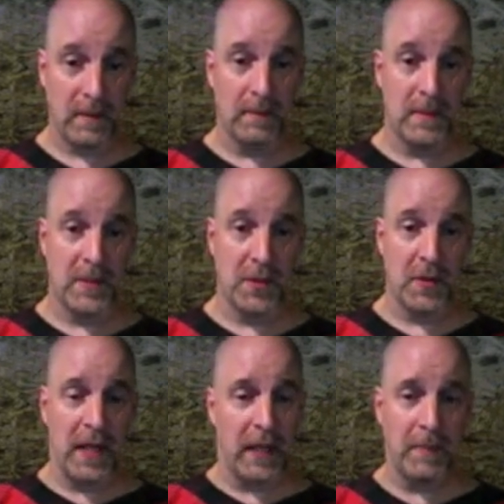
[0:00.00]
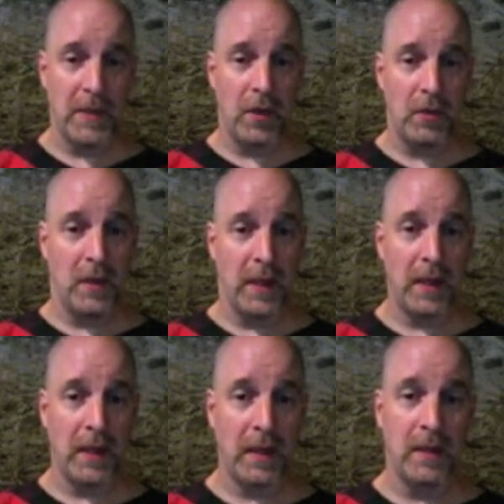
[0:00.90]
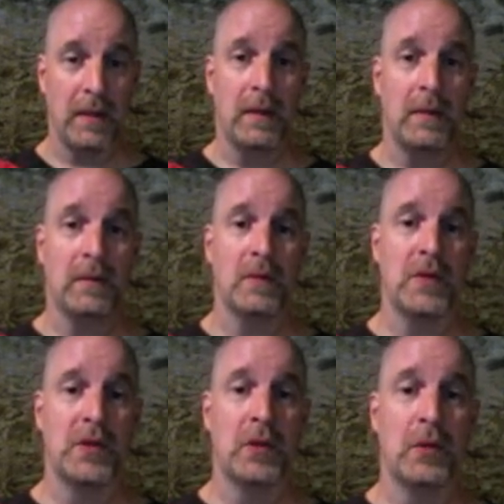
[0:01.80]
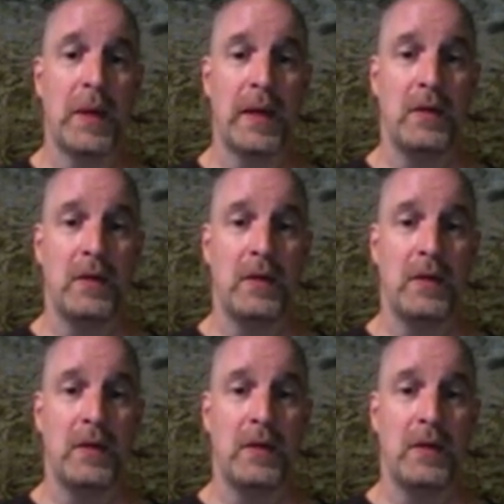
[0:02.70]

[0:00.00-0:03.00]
So yeah, let me know. And we're still waiting.